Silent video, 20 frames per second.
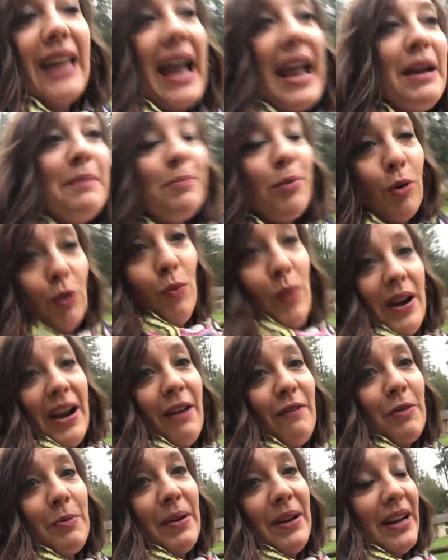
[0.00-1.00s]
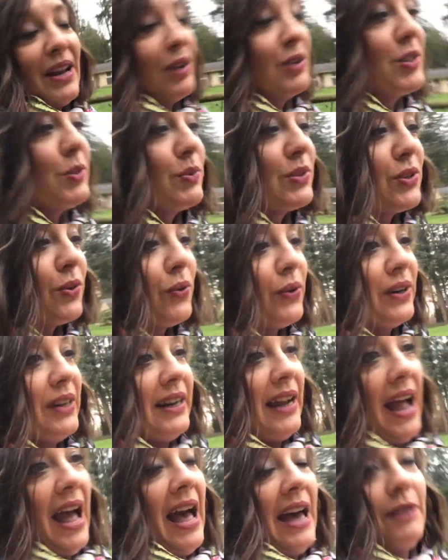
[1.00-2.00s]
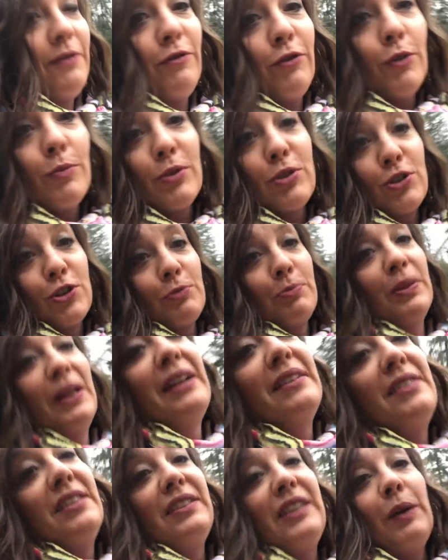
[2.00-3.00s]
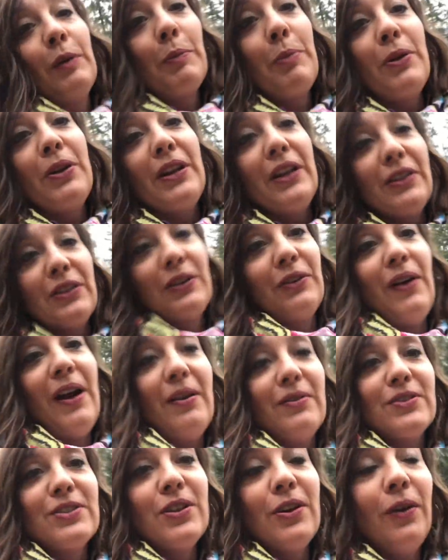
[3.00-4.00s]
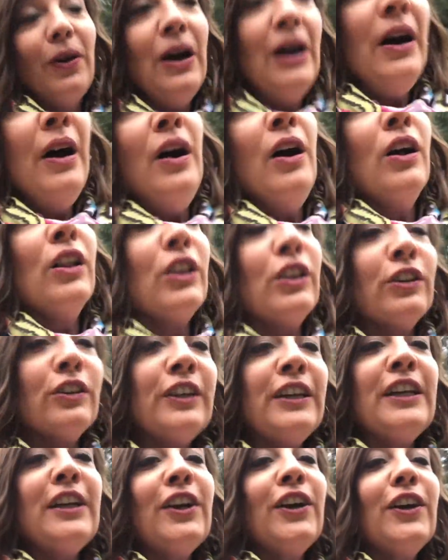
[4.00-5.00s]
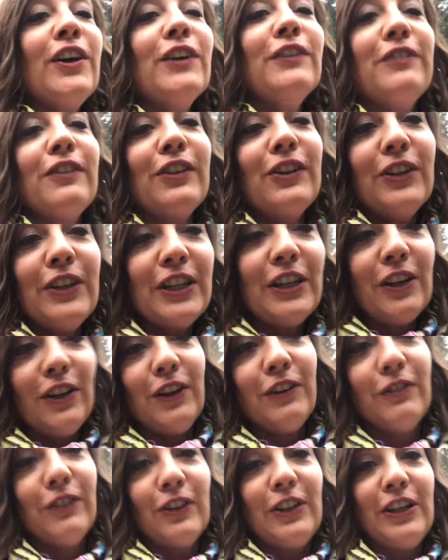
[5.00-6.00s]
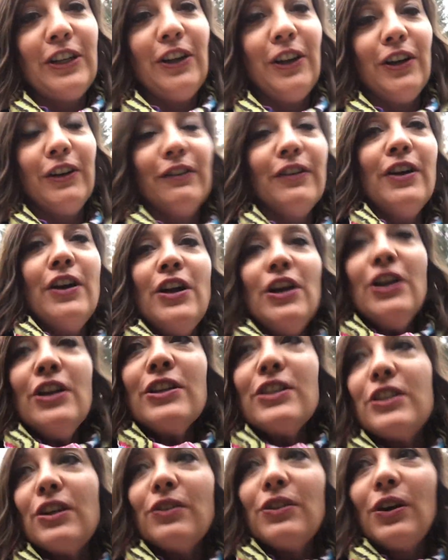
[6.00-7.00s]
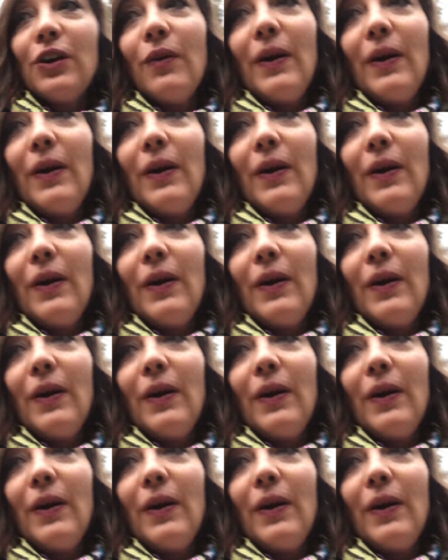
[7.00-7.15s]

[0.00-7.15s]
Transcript: April when everybody else was already had full mature plants that they were putting in the ground. So learning curve, learning curve, learning curve. So the